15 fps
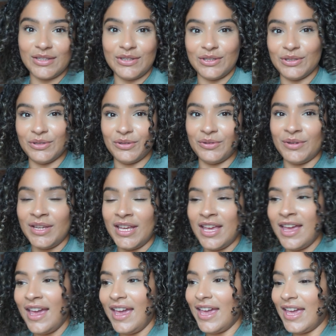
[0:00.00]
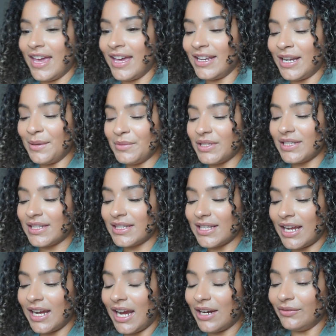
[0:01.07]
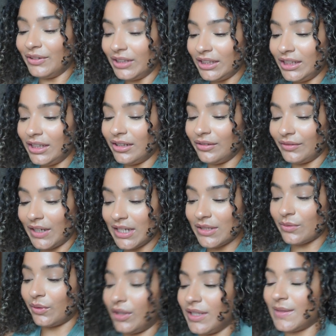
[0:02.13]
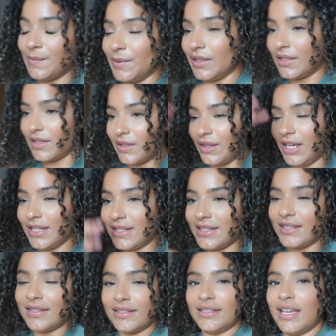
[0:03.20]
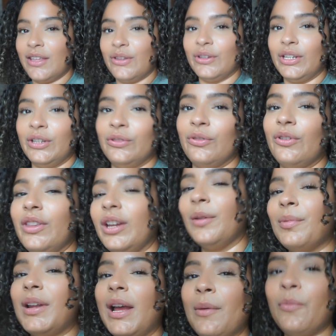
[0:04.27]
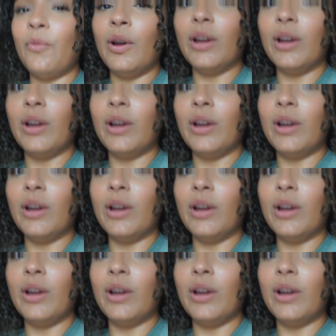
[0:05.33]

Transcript: to do, and I'm just like, I really need to write toward this book. So that's neither here nor there. But I'm